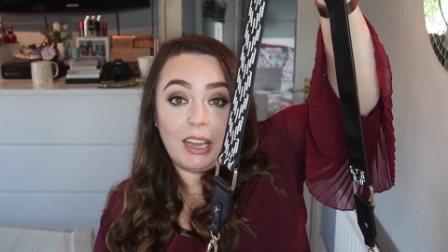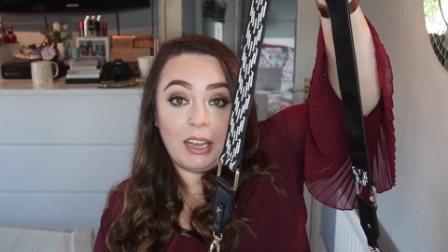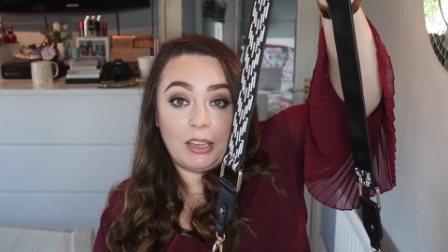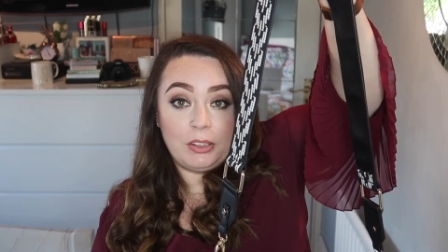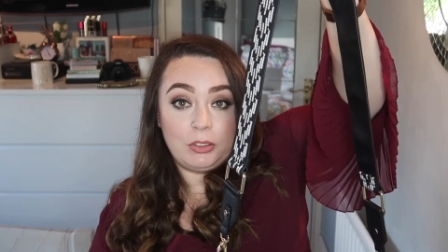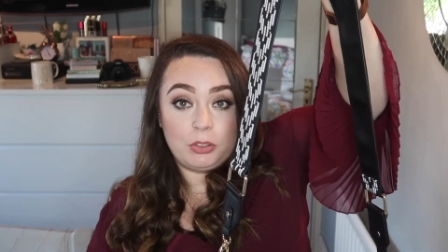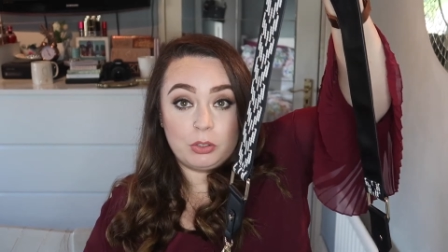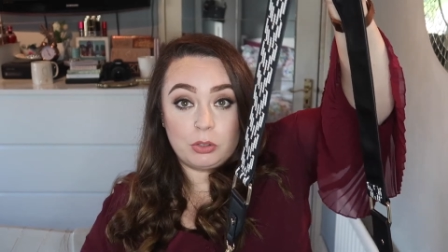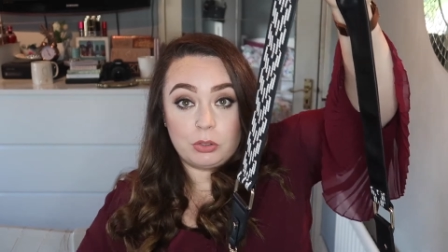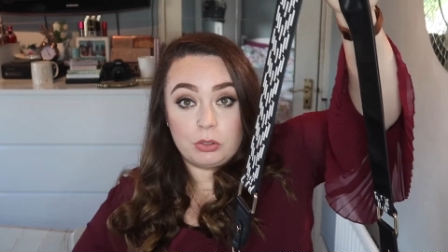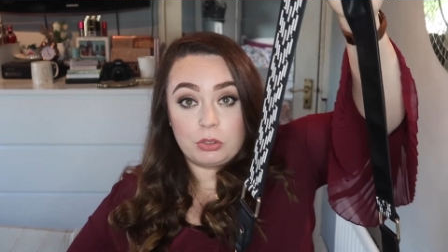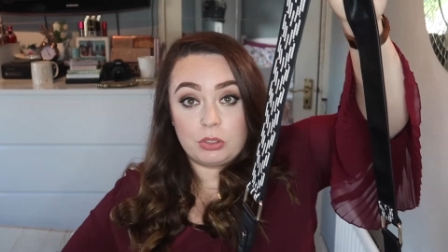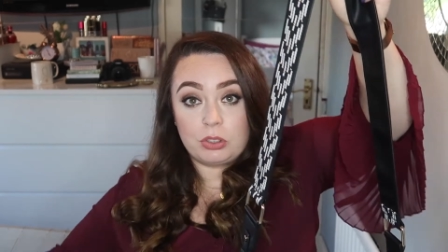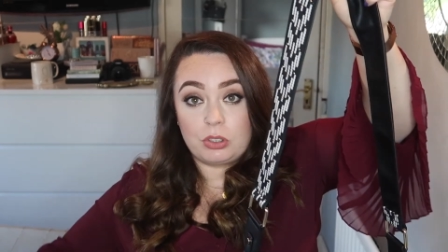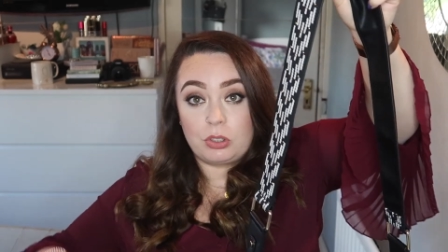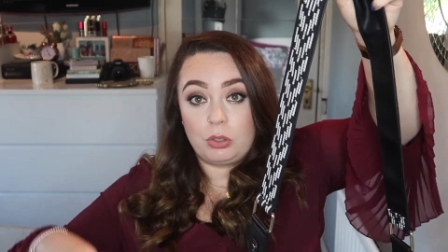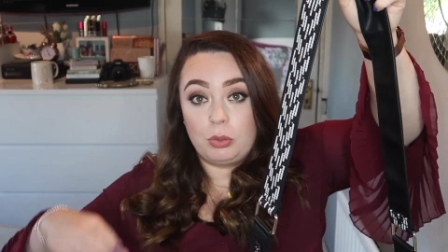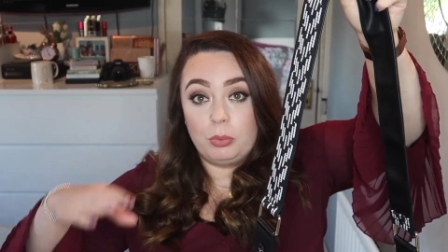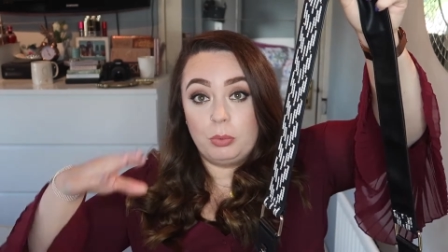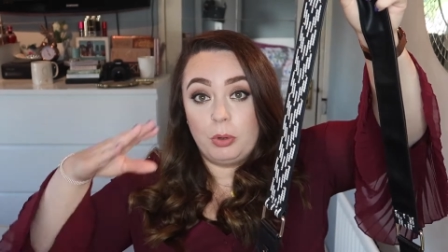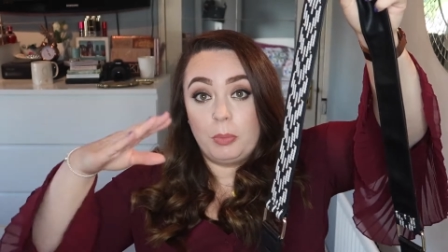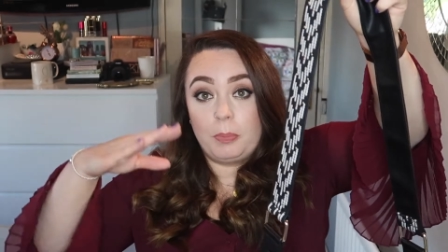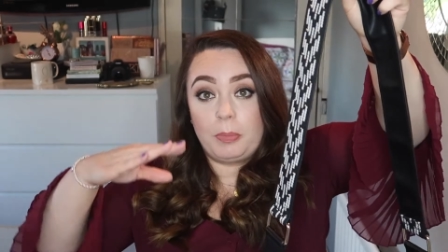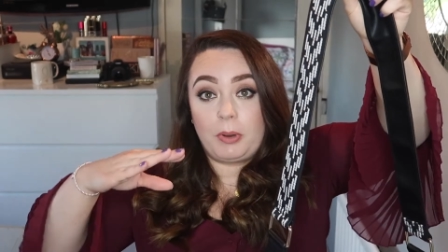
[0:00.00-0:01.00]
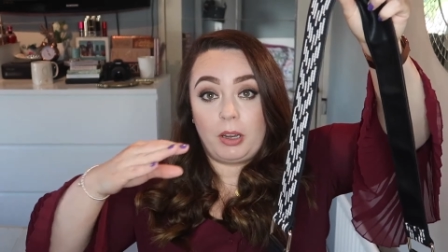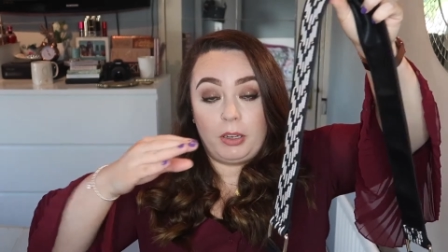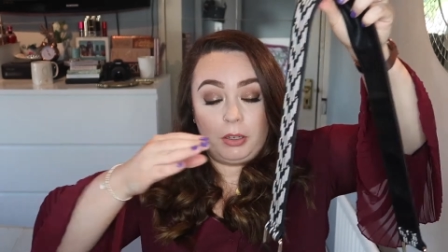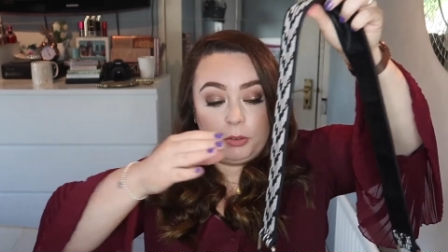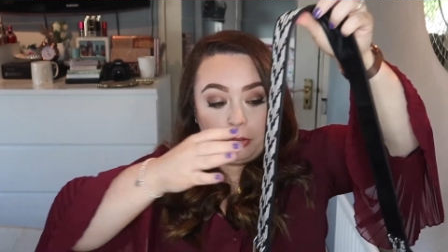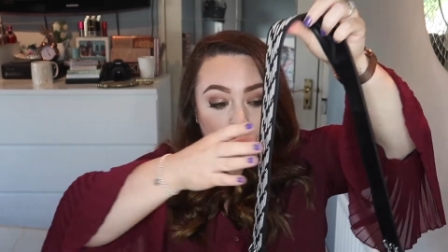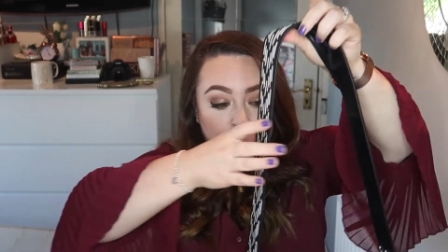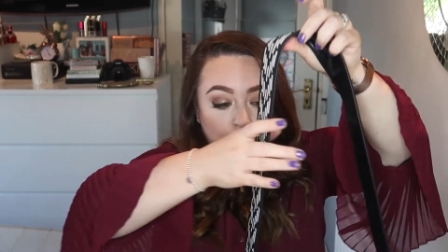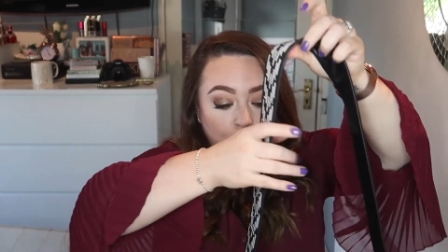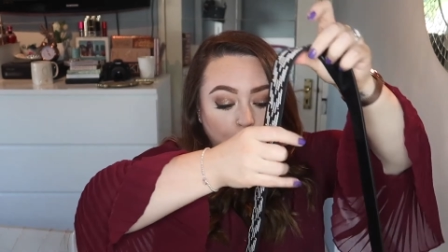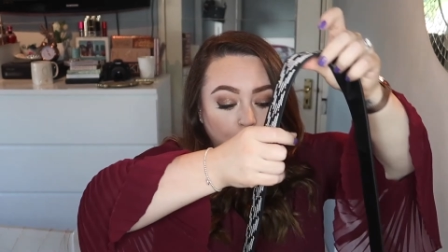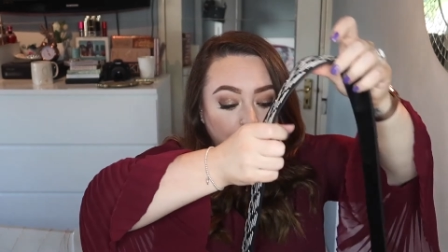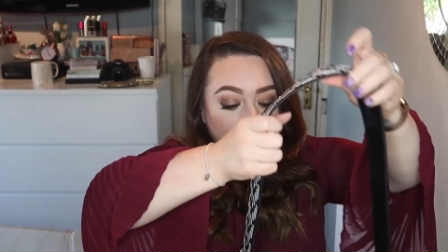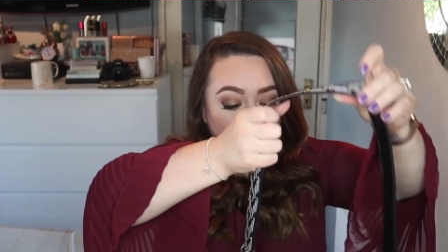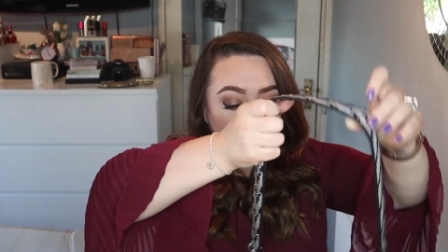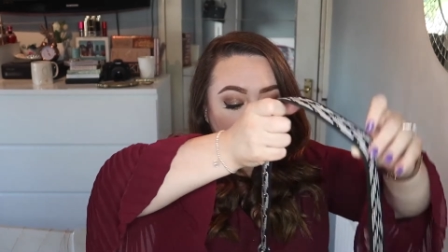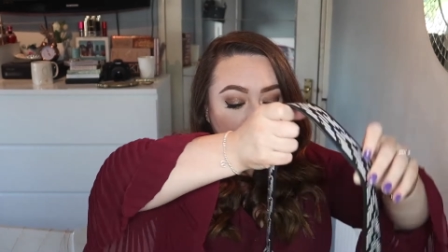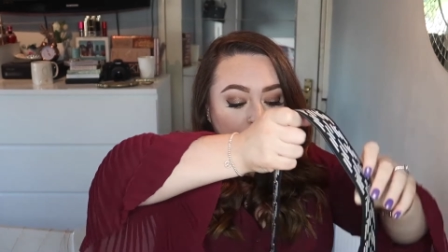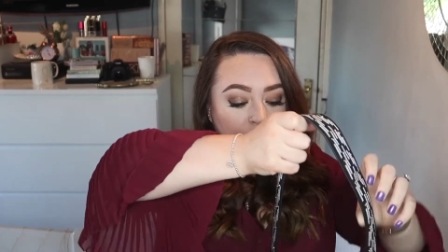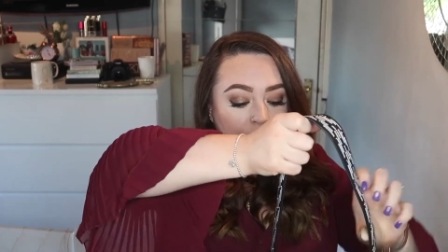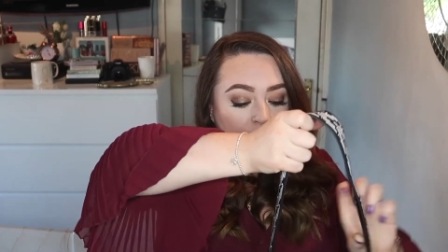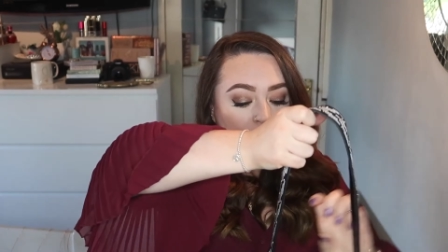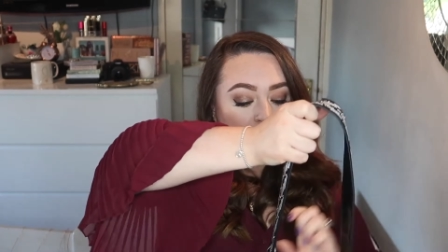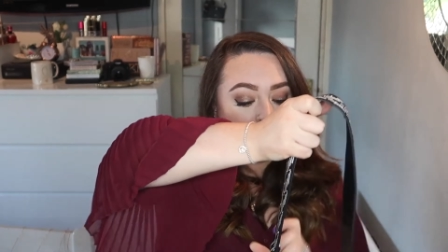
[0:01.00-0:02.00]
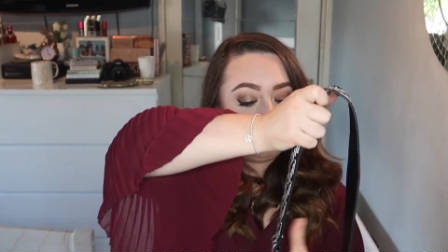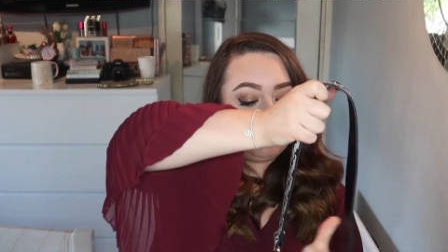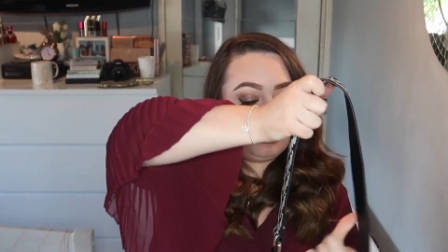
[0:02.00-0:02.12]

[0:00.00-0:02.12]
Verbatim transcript: it does come up kind of short,